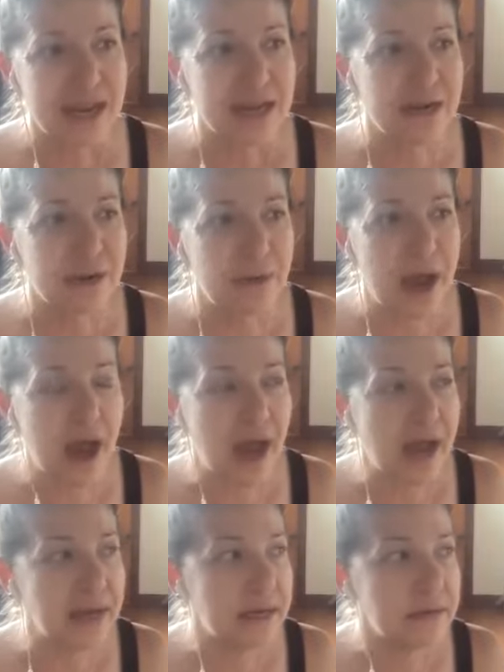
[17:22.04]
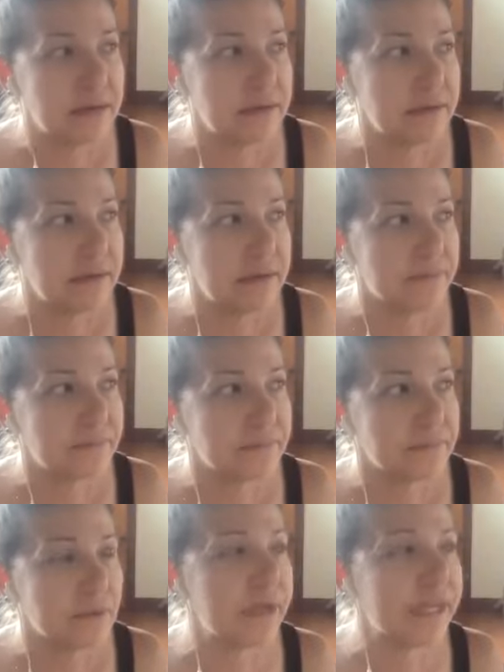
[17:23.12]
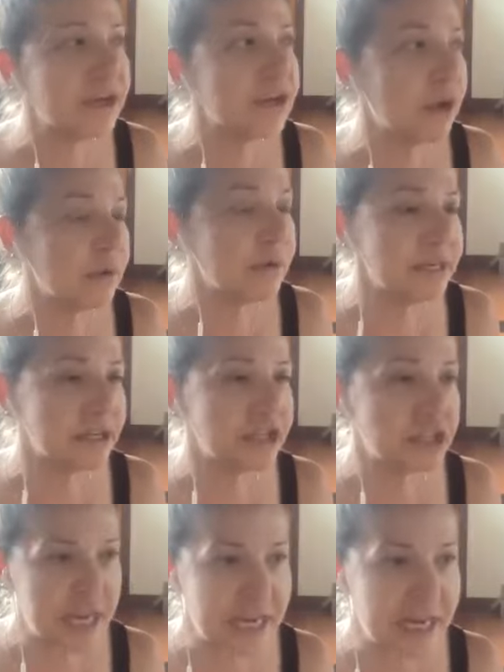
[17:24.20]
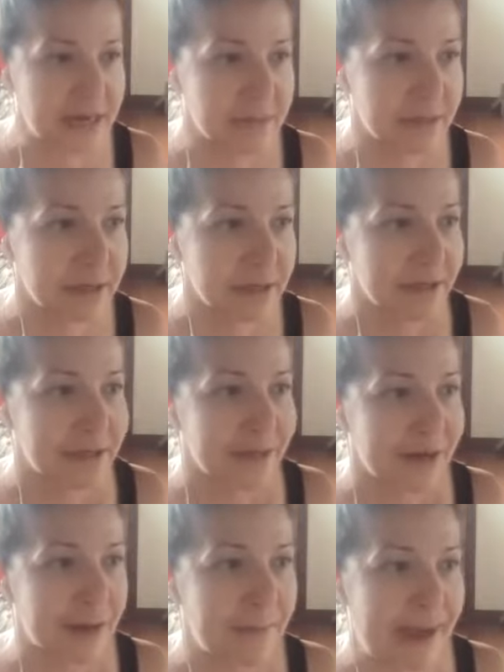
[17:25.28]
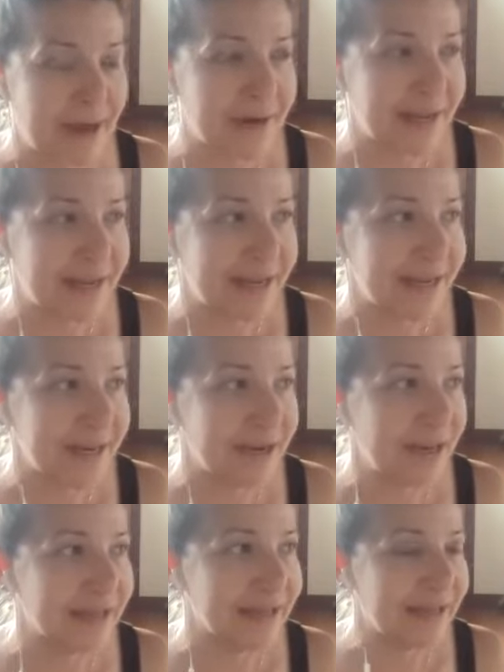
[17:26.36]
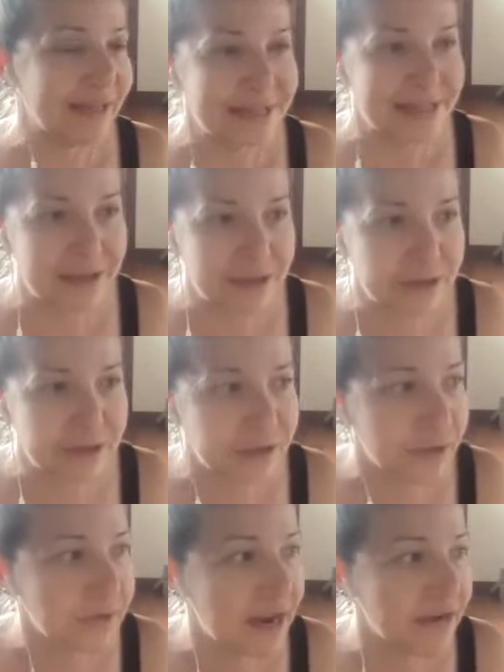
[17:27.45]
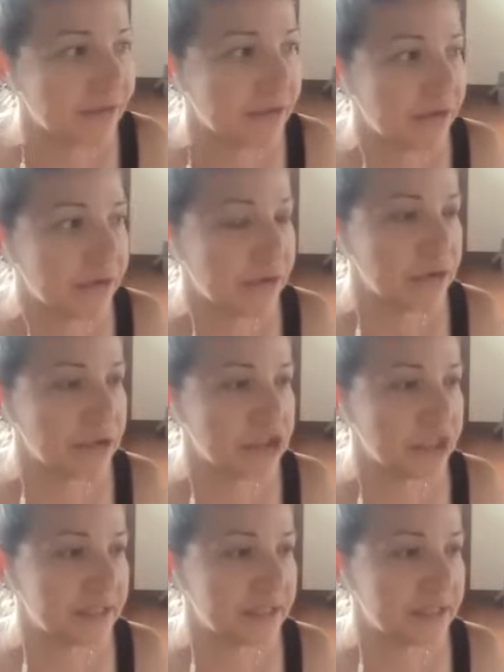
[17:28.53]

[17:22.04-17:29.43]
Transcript: you know, we can go into shame about it and like guilt or whatever, or